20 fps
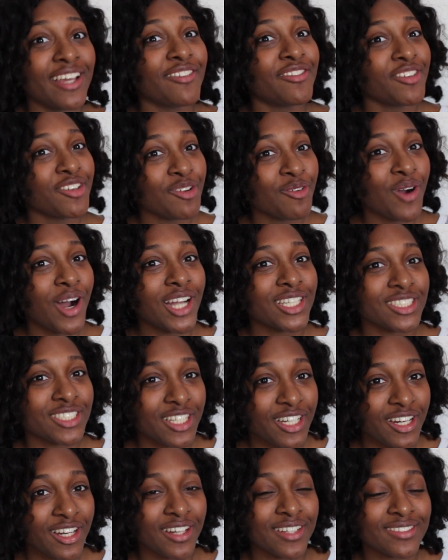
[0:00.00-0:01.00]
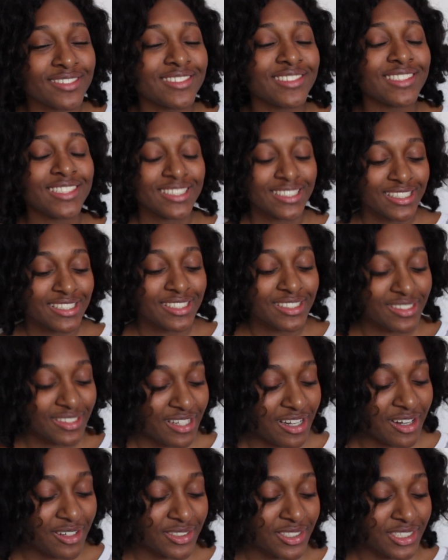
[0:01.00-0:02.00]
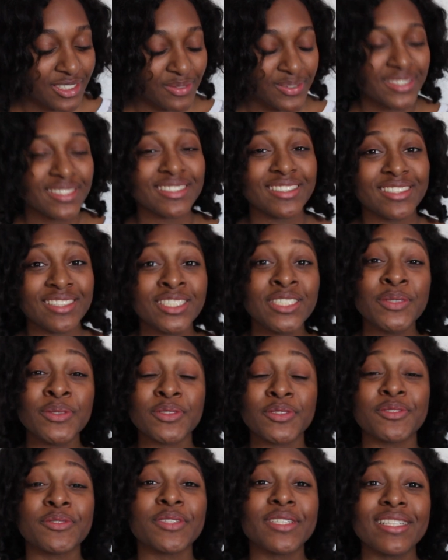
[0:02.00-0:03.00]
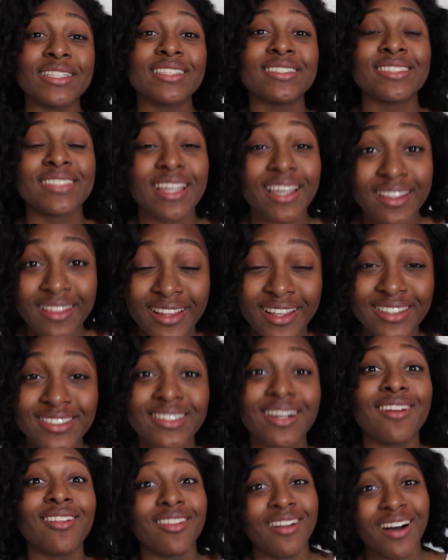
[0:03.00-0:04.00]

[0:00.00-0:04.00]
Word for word: If you watch her, you know she was she was really singing this a